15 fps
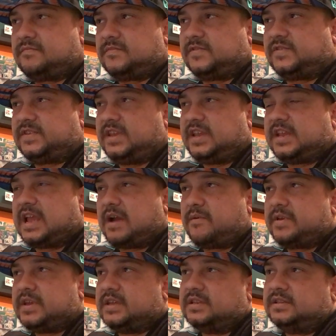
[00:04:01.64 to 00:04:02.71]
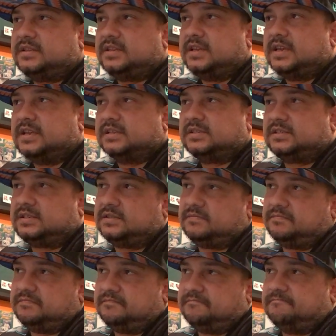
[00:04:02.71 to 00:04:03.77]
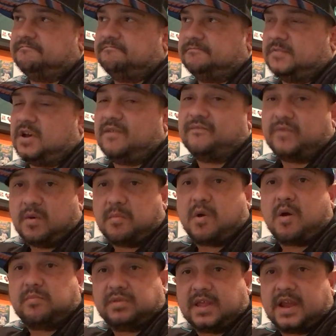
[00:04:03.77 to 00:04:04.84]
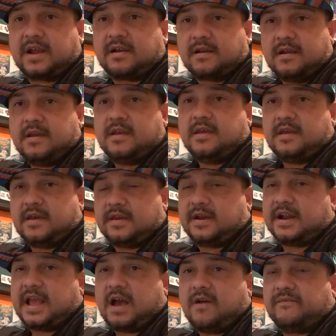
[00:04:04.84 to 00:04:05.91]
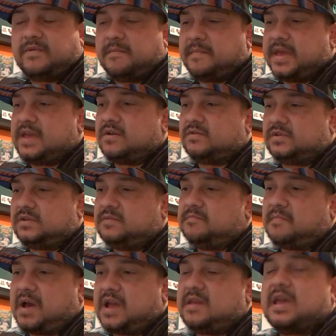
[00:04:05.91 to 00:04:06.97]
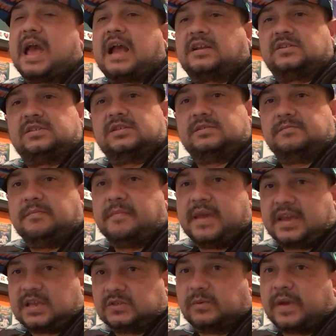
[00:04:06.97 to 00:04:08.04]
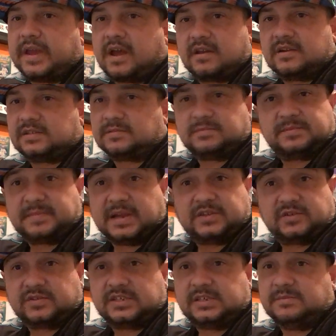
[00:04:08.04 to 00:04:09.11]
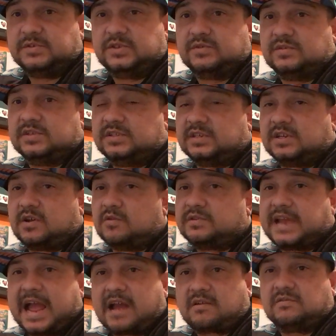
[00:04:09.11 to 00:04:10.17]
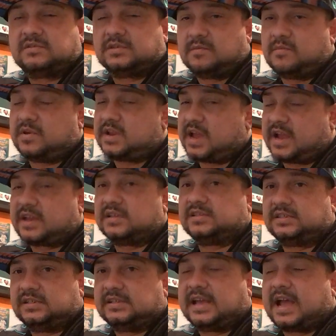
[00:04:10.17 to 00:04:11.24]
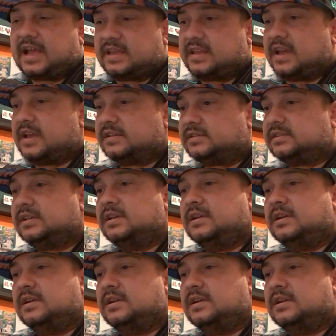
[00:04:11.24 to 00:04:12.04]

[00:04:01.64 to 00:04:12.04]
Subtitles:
seeing how he is a football player and an alpha male, he might actually make his way onto some special teams units and go tackle somebody. I could see that, yes.